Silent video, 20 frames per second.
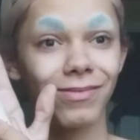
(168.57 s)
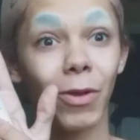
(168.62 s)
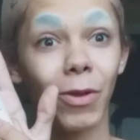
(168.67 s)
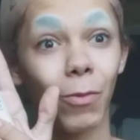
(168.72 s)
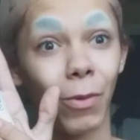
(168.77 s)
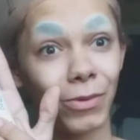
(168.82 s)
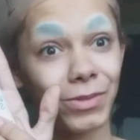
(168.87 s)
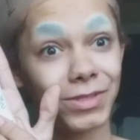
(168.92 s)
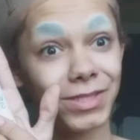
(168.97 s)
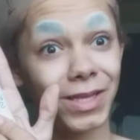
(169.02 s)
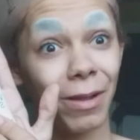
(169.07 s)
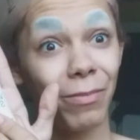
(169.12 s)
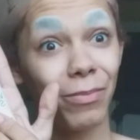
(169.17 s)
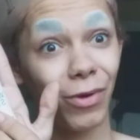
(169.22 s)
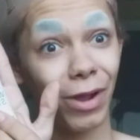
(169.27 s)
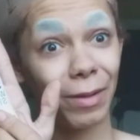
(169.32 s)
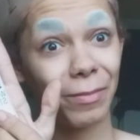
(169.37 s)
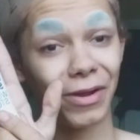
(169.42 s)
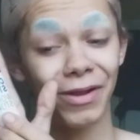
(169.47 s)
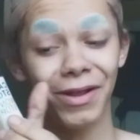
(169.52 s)
Won't Stop
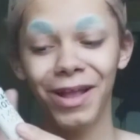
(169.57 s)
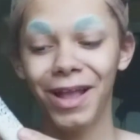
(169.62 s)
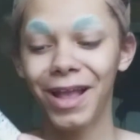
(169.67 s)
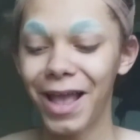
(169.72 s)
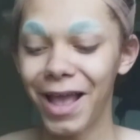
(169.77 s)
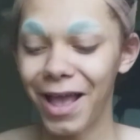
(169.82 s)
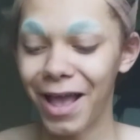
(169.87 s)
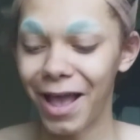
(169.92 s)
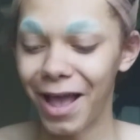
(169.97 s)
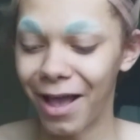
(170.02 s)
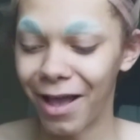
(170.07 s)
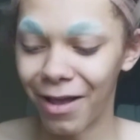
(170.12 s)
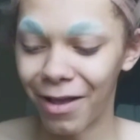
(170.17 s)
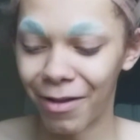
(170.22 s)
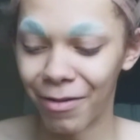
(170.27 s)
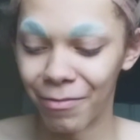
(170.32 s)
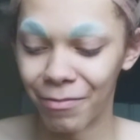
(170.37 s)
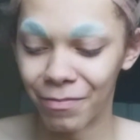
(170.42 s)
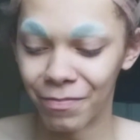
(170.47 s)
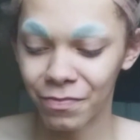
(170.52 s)
primer.
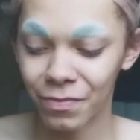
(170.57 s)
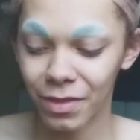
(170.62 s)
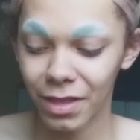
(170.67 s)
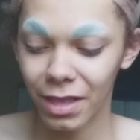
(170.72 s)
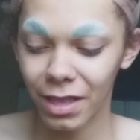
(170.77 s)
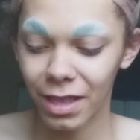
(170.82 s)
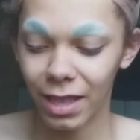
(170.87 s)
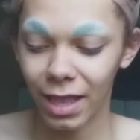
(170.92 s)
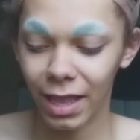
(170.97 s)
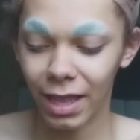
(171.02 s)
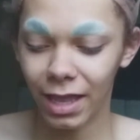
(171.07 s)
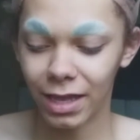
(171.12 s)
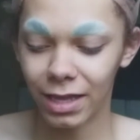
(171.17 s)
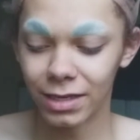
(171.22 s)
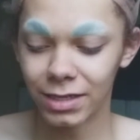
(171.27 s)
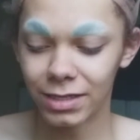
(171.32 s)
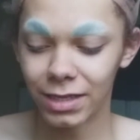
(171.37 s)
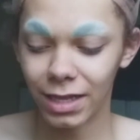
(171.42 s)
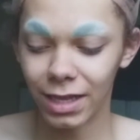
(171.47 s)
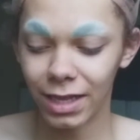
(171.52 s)

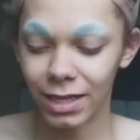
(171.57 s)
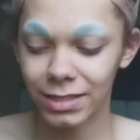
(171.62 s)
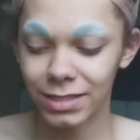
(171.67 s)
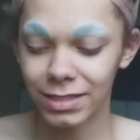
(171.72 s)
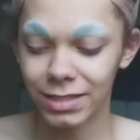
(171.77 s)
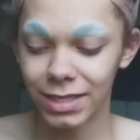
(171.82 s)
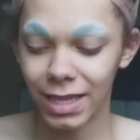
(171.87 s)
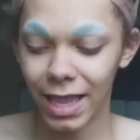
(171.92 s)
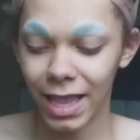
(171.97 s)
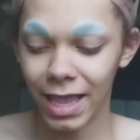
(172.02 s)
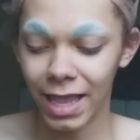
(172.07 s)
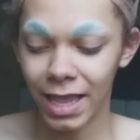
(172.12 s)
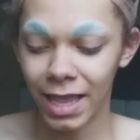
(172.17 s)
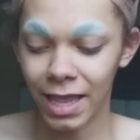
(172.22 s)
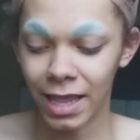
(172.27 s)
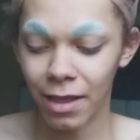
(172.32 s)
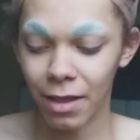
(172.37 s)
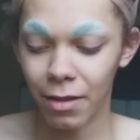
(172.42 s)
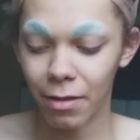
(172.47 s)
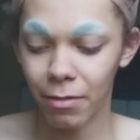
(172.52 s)
And it's
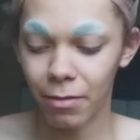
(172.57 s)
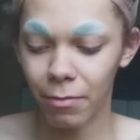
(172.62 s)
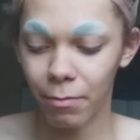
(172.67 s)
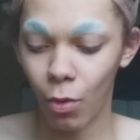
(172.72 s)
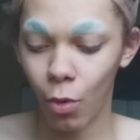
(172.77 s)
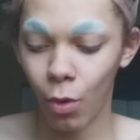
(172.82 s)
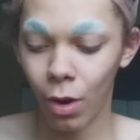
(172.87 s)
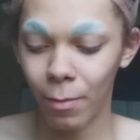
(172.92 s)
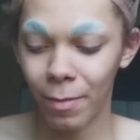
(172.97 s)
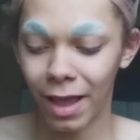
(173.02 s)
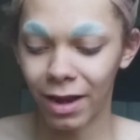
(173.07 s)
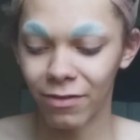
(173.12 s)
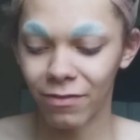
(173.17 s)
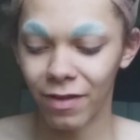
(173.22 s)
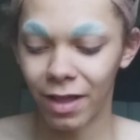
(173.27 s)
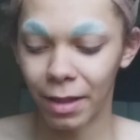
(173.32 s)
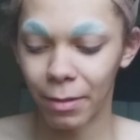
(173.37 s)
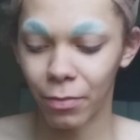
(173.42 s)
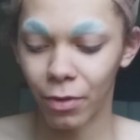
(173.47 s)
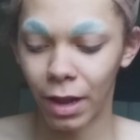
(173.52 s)
a pore
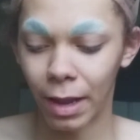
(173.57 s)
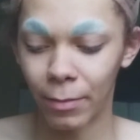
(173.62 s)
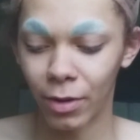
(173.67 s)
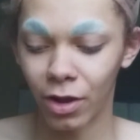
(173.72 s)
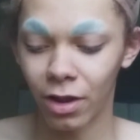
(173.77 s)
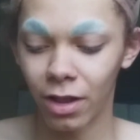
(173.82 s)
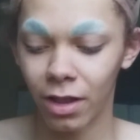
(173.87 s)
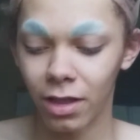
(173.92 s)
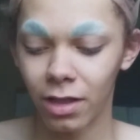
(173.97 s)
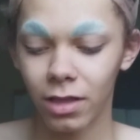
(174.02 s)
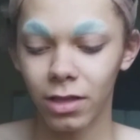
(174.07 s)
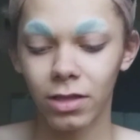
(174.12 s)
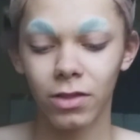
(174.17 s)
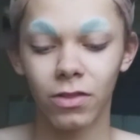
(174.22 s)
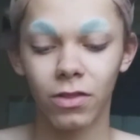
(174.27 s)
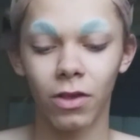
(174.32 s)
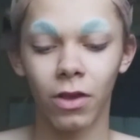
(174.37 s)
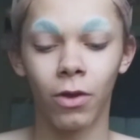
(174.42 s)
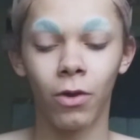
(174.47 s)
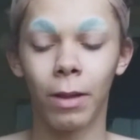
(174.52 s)
mattifying primer.
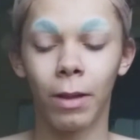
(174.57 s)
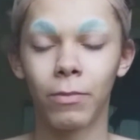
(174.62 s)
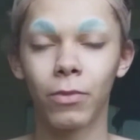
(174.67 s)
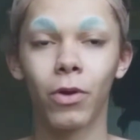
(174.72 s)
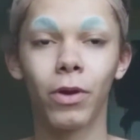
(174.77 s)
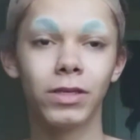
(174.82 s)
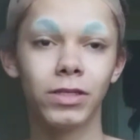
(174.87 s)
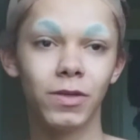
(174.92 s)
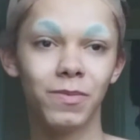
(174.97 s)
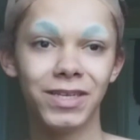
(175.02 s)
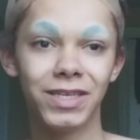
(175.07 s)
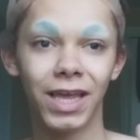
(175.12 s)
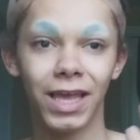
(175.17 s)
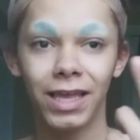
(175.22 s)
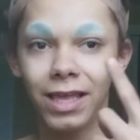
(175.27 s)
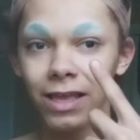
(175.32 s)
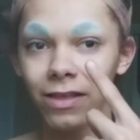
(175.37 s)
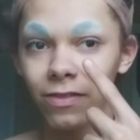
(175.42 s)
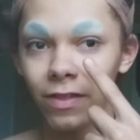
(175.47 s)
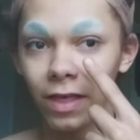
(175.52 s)
So I'm going to be
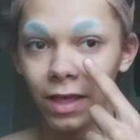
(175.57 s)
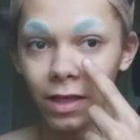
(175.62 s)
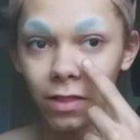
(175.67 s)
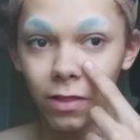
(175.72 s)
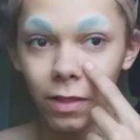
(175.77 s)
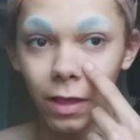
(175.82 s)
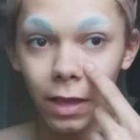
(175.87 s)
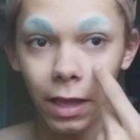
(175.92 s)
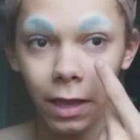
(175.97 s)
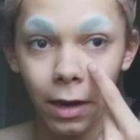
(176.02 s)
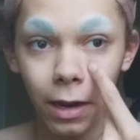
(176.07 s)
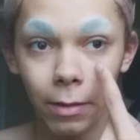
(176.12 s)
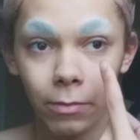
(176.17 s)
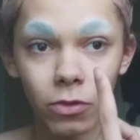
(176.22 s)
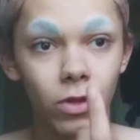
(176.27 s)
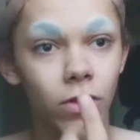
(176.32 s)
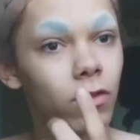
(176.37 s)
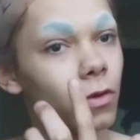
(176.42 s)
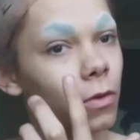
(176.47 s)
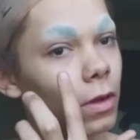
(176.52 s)
taking this and I'm
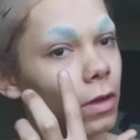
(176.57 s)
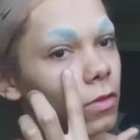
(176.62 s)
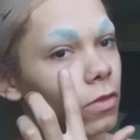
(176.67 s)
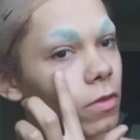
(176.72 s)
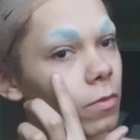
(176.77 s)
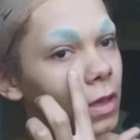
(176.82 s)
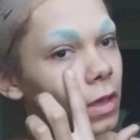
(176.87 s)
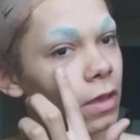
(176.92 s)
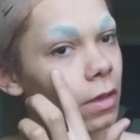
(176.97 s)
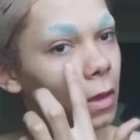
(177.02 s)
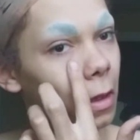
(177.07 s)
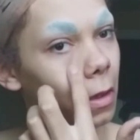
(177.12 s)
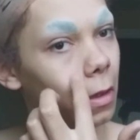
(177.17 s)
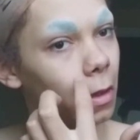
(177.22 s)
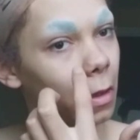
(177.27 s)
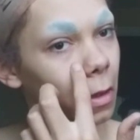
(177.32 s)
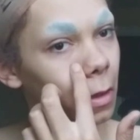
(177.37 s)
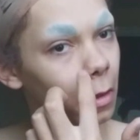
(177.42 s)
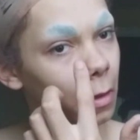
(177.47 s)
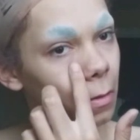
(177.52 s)
just going to be
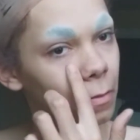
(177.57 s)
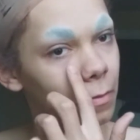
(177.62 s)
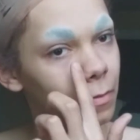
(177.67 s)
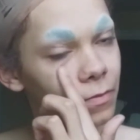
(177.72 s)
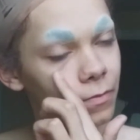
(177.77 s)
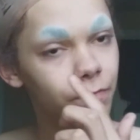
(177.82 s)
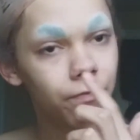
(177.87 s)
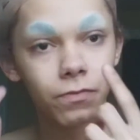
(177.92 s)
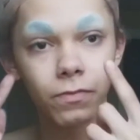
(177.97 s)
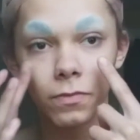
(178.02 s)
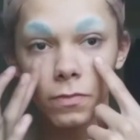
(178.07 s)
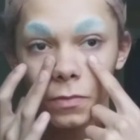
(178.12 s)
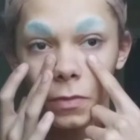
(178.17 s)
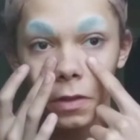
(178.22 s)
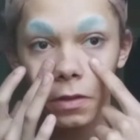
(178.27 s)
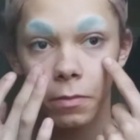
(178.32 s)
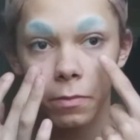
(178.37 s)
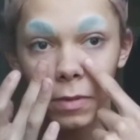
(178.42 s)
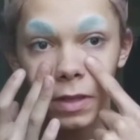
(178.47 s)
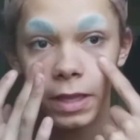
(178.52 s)

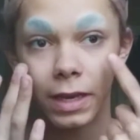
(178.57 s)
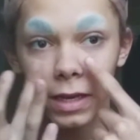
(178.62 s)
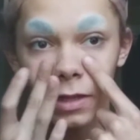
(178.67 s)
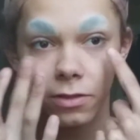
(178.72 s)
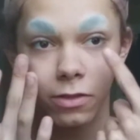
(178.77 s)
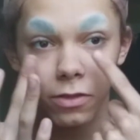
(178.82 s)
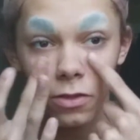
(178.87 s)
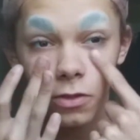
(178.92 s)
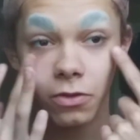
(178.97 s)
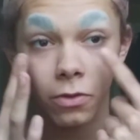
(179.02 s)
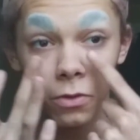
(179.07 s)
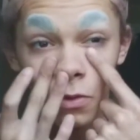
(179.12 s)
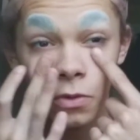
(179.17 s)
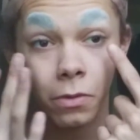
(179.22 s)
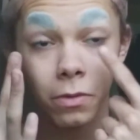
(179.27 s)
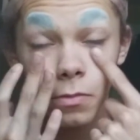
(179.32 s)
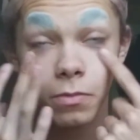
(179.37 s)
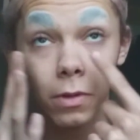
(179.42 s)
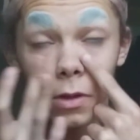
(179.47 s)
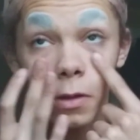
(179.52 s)
beginning to
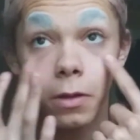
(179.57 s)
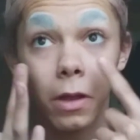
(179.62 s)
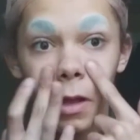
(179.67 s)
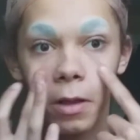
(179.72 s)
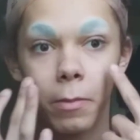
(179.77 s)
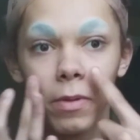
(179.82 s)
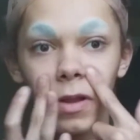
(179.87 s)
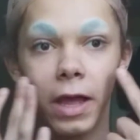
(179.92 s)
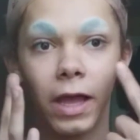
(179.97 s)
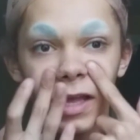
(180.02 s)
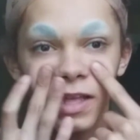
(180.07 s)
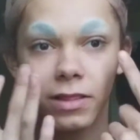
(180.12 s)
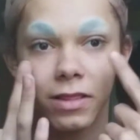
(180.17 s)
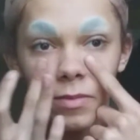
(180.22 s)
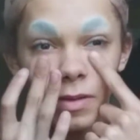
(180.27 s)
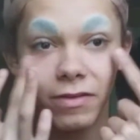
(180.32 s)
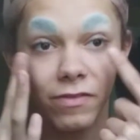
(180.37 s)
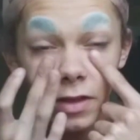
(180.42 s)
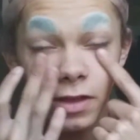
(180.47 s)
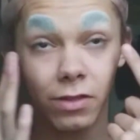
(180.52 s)
apply it to
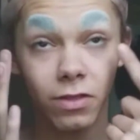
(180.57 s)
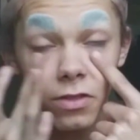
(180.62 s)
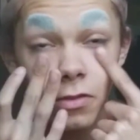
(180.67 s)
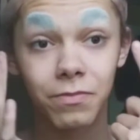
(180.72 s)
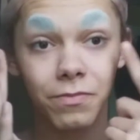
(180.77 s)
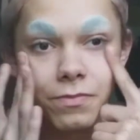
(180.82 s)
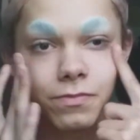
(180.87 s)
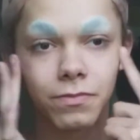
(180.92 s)
my face